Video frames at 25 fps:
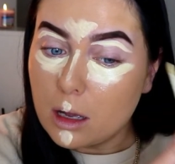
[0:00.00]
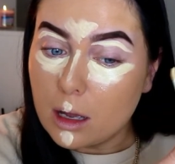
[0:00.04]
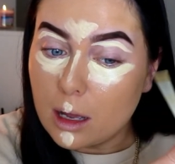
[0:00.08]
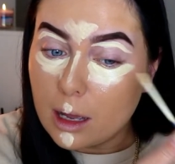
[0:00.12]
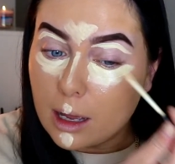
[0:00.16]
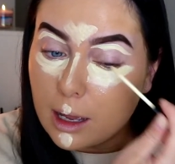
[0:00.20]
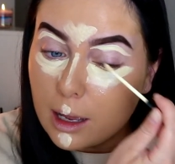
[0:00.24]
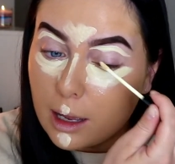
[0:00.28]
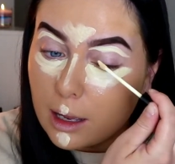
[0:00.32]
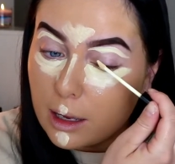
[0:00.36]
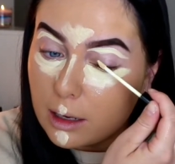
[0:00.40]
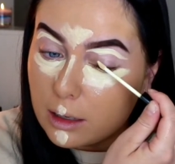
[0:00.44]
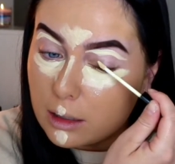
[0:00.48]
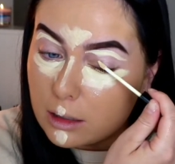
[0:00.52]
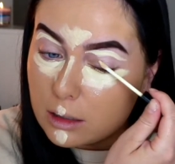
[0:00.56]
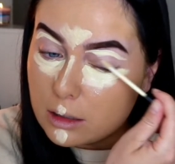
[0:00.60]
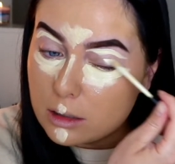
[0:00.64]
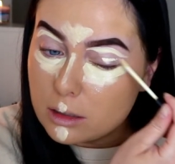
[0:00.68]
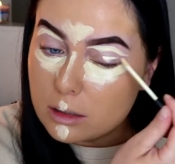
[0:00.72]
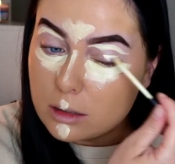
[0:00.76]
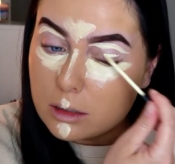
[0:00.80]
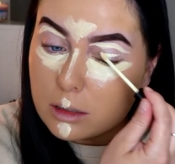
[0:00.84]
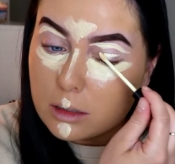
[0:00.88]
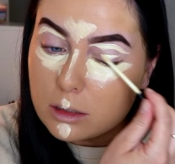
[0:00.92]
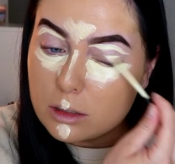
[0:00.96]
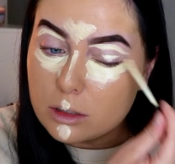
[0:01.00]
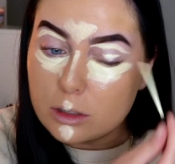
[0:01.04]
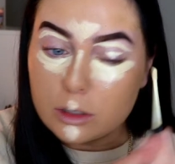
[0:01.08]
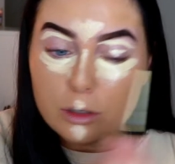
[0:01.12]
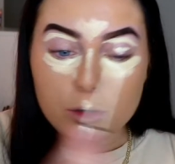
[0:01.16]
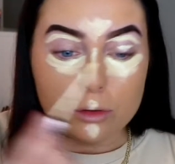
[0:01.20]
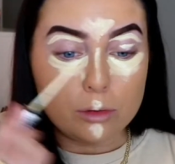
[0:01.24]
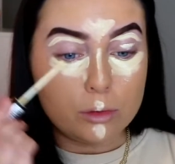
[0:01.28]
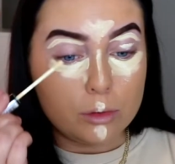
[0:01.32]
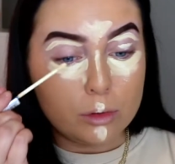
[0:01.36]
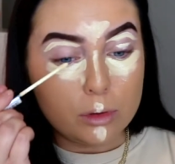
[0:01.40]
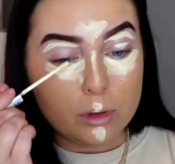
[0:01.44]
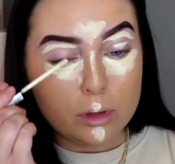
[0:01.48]
and
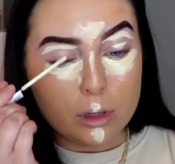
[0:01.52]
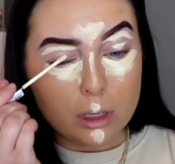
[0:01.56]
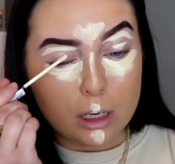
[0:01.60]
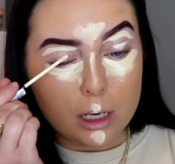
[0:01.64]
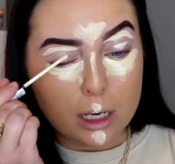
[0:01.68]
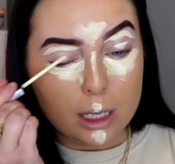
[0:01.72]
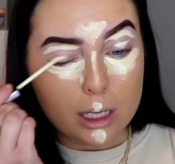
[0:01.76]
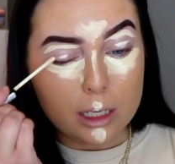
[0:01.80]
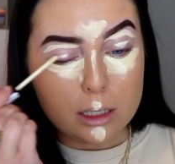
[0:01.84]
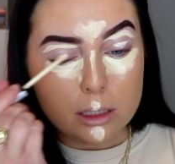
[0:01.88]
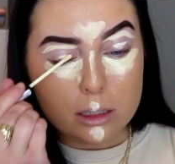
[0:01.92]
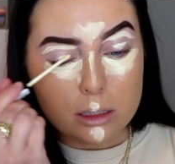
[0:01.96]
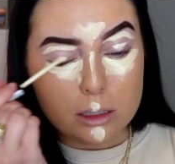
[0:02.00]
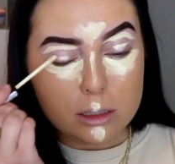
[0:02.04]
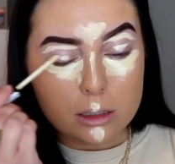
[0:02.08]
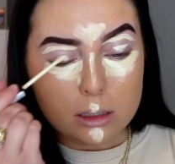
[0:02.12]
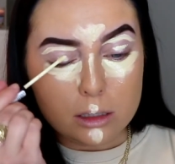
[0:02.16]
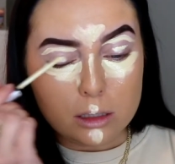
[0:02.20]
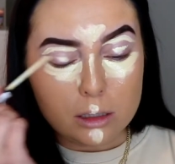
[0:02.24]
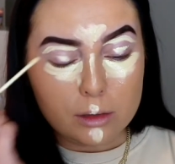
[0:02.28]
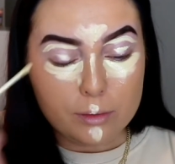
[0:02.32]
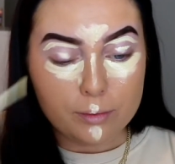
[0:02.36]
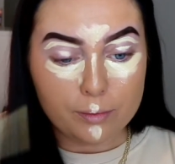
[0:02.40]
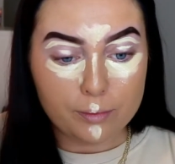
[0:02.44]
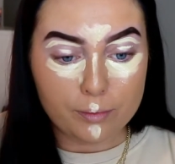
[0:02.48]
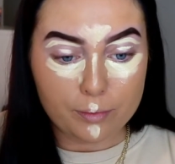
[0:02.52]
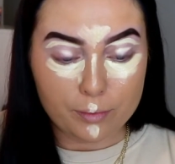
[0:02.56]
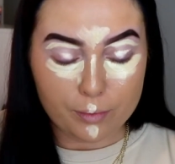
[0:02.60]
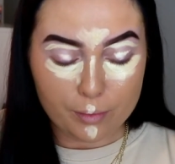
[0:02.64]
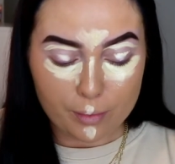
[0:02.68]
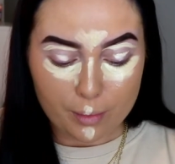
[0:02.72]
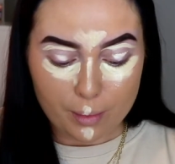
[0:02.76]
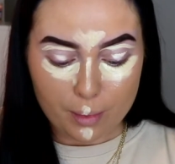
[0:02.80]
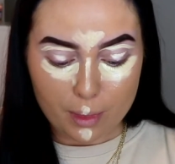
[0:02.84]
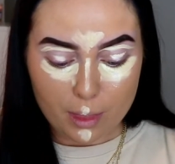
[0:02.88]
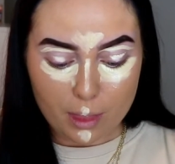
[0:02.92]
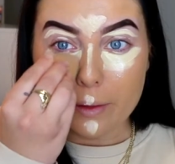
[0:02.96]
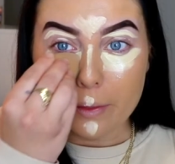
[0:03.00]
to the lids.
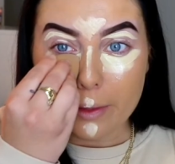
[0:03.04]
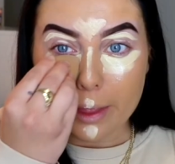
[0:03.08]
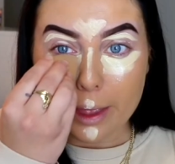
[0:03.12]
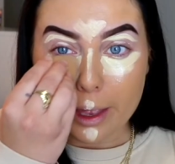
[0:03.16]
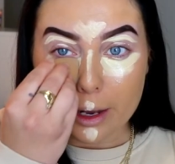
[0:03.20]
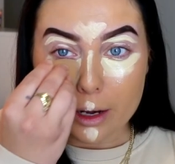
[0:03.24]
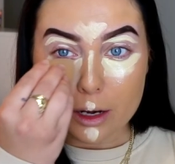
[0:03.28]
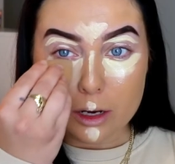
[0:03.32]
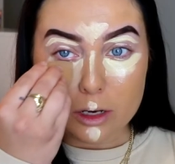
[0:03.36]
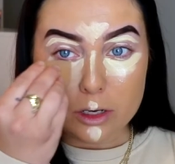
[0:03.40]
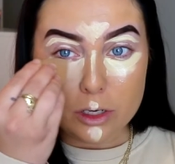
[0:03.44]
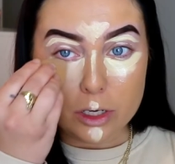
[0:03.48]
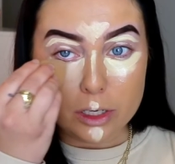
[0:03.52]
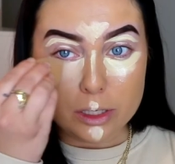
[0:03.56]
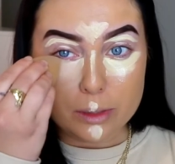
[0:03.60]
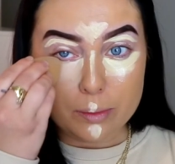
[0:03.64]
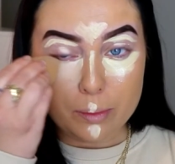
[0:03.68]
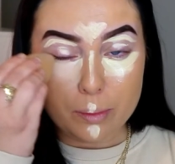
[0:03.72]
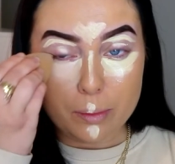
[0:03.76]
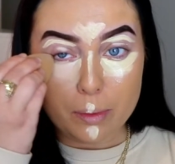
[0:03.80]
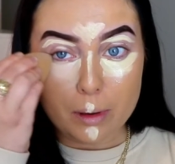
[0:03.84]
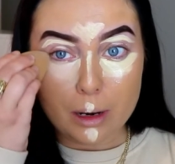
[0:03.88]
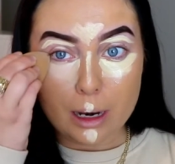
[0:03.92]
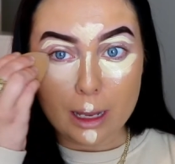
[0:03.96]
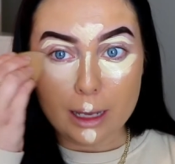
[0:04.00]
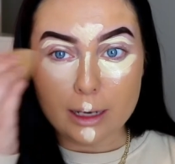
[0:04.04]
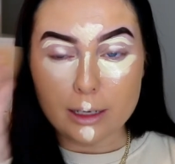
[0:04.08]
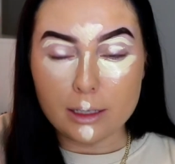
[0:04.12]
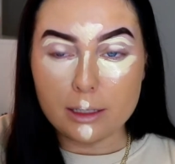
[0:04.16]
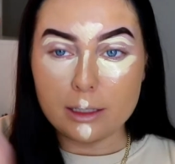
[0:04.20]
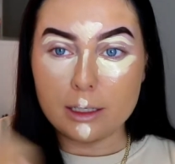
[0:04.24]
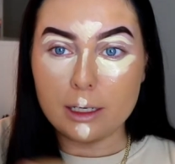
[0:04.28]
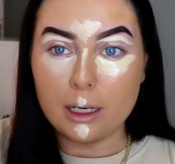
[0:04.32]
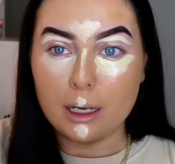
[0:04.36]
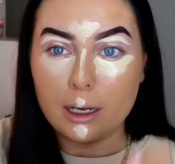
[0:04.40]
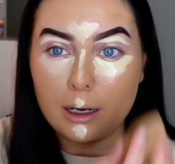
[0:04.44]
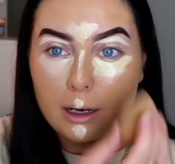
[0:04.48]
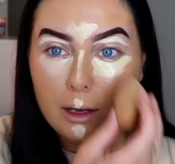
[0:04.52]
And then just
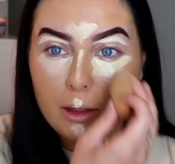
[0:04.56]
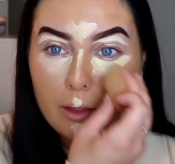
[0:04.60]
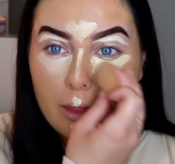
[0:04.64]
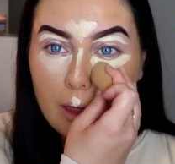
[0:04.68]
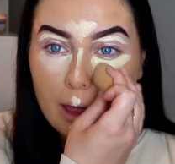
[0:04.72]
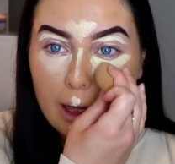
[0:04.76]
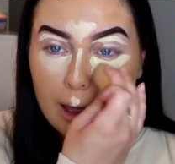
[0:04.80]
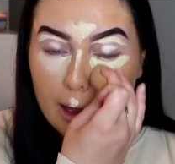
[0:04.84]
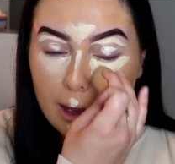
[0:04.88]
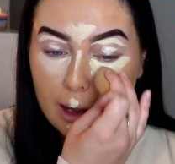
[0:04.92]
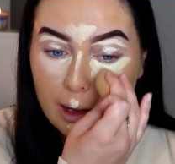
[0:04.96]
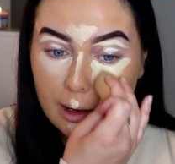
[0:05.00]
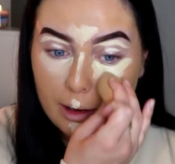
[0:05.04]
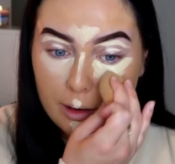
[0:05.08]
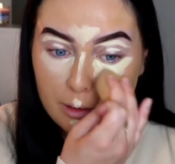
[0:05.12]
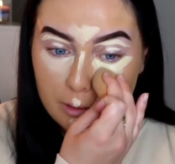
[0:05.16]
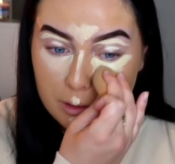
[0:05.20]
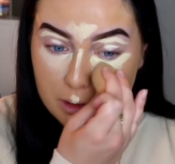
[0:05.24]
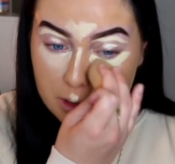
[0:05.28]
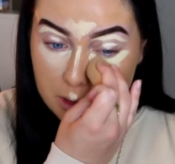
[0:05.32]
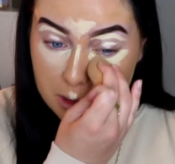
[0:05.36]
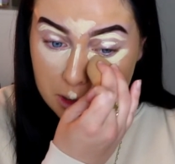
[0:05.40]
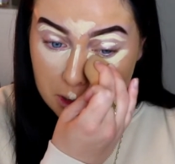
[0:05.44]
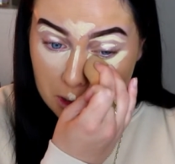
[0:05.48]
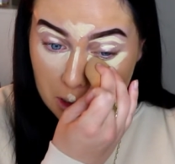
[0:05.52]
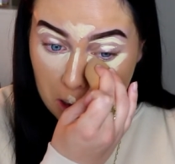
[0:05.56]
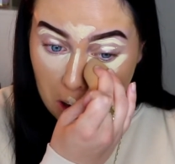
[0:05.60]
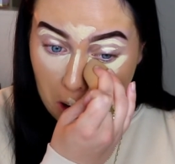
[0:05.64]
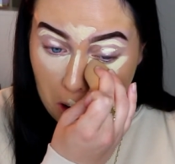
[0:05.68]
blending that out